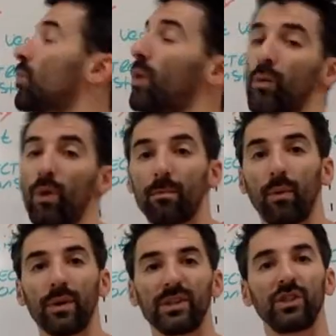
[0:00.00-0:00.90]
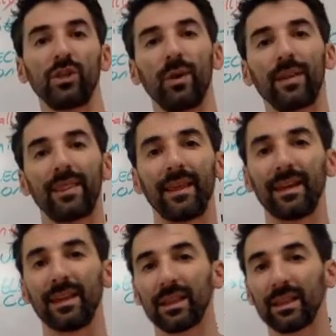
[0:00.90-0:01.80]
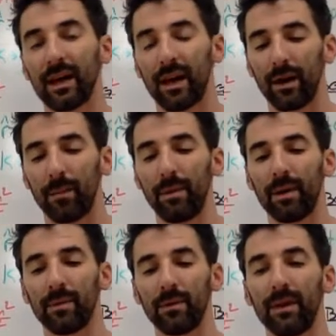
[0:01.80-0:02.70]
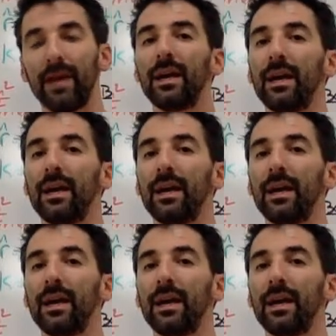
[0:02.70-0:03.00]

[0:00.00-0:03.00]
21.2 at the minimum